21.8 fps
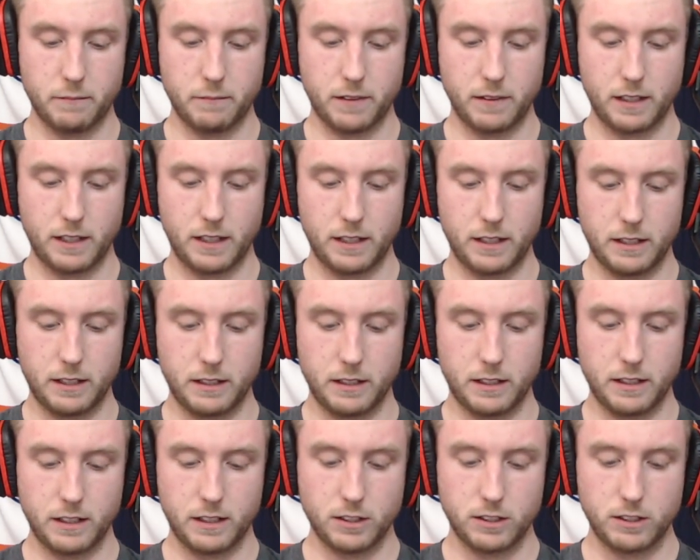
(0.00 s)

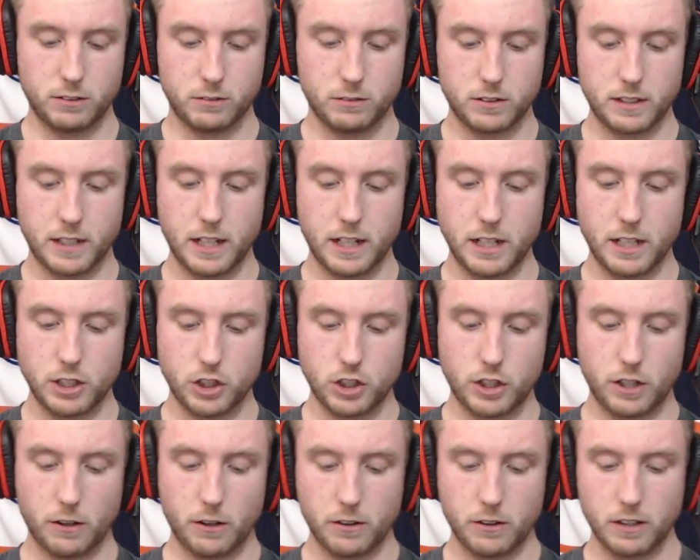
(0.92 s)
He today
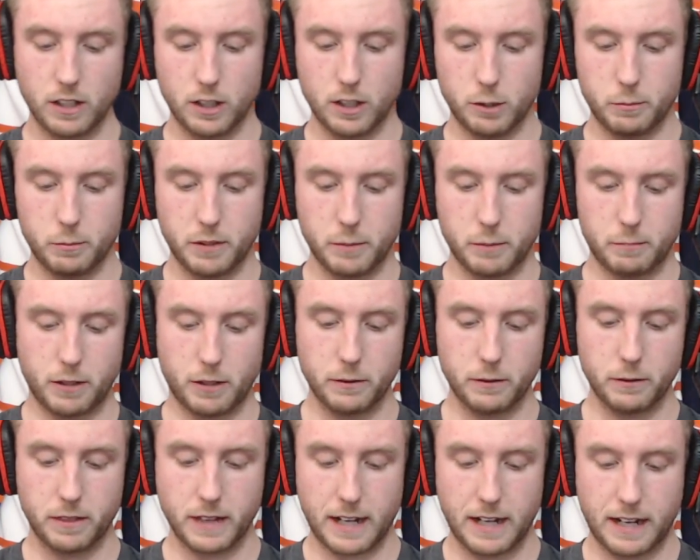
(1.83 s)
shared a little bit
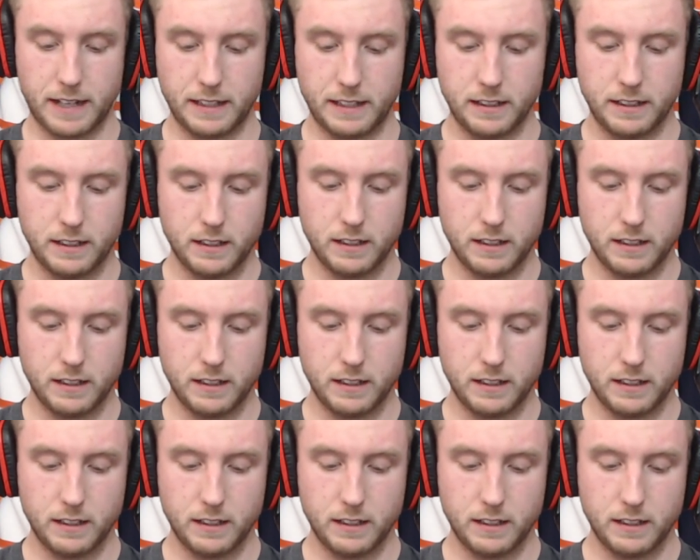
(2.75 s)
about that,